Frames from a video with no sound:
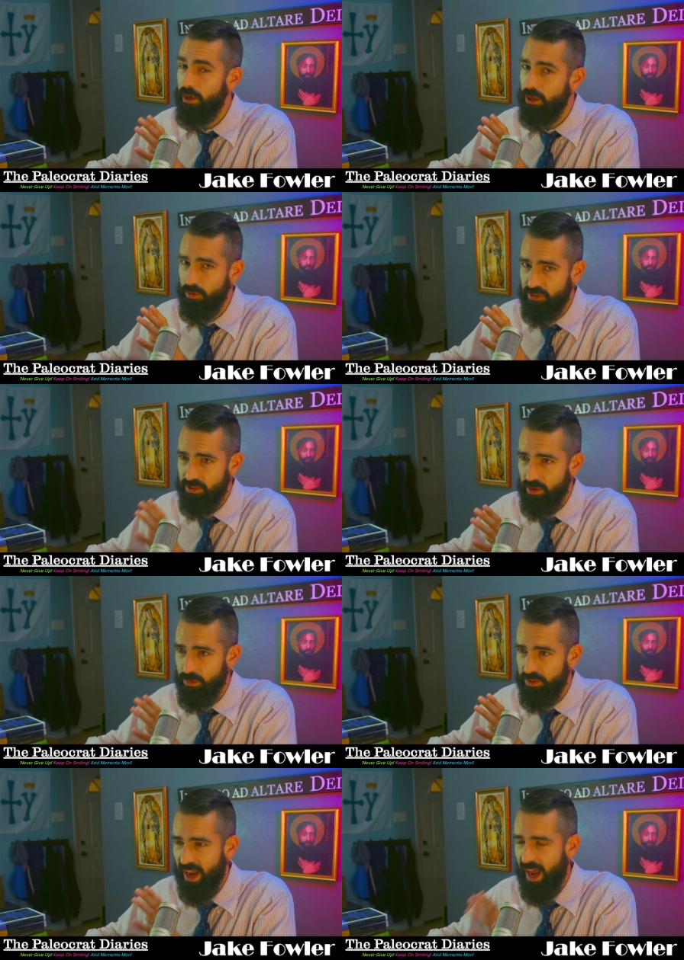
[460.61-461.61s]
He was he
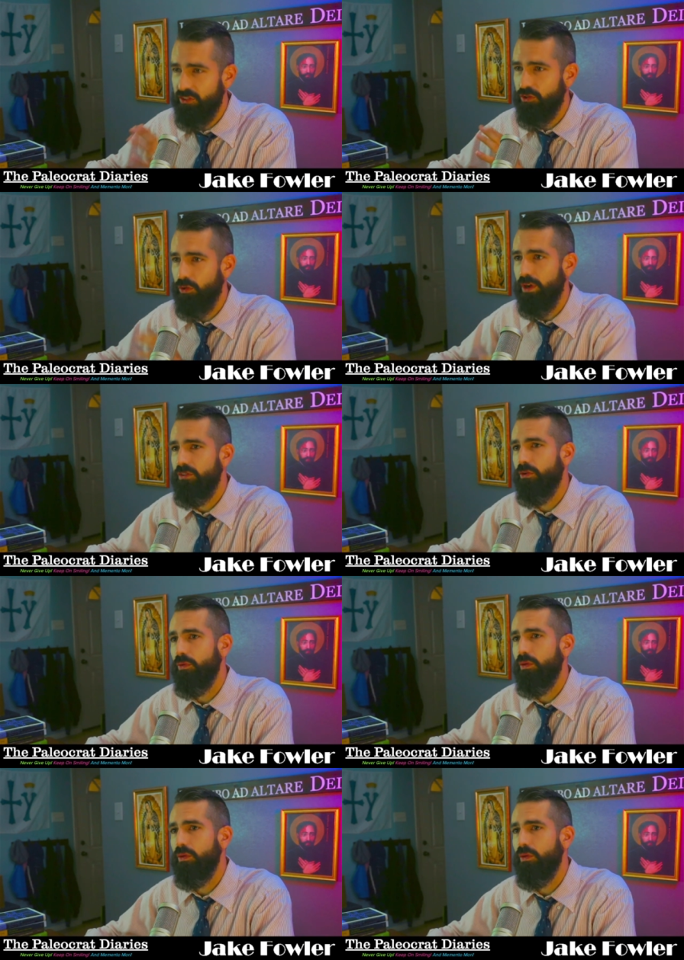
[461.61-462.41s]
was castrated, so